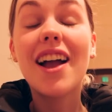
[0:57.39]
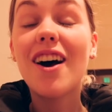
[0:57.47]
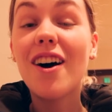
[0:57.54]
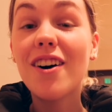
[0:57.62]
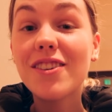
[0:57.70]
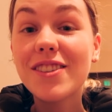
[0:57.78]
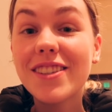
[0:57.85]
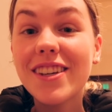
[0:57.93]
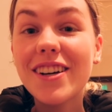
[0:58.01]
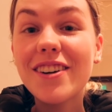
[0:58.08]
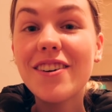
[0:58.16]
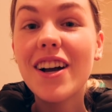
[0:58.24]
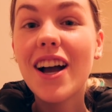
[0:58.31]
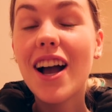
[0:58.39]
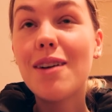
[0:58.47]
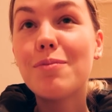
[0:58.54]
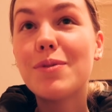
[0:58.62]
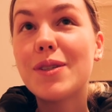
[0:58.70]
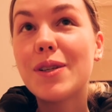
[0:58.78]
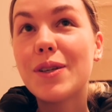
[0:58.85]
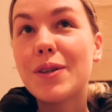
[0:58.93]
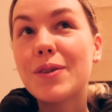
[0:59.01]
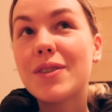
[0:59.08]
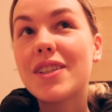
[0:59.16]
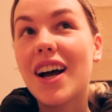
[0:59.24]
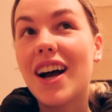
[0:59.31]
I also am
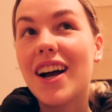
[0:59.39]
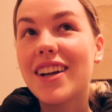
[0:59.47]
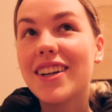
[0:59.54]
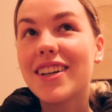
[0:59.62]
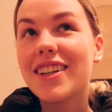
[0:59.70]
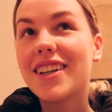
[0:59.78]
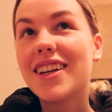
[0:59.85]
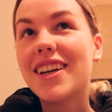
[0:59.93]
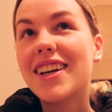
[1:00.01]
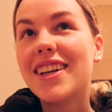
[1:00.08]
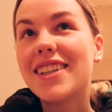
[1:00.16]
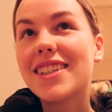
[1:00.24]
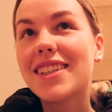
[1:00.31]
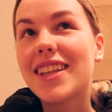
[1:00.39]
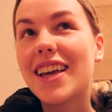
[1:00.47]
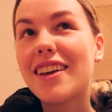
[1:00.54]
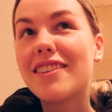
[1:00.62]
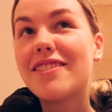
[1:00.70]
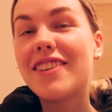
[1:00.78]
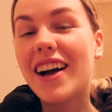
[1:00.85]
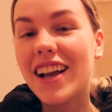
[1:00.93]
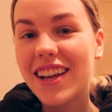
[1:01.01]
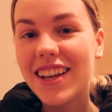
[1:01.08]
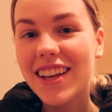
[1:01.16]
too tired to like fight